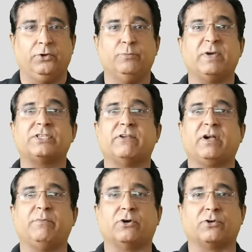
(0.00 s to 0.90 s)
You must have
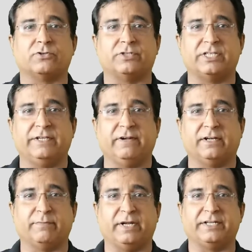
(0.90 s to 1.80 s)
come across this
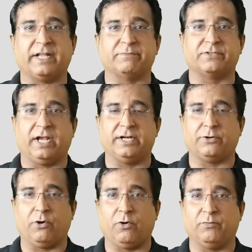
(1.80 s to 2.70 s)
event many times at
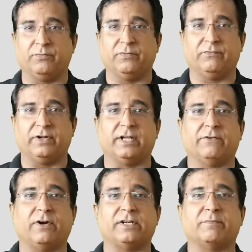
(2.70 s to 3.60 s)
home when
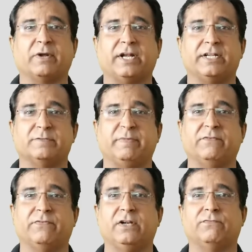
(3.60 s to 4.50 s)
a water bucket is
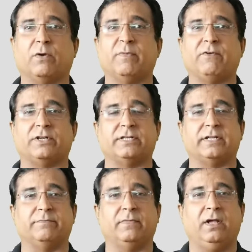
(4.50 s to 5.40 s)
being filled from a water
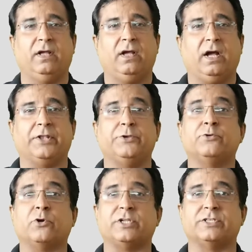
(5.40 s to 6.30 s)
tap and you
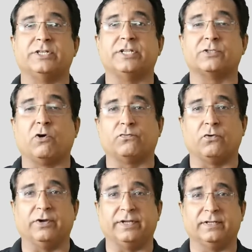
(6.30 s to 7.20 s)
notice it is
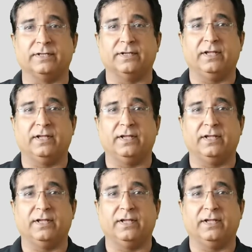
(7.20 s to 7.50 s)
overflowing.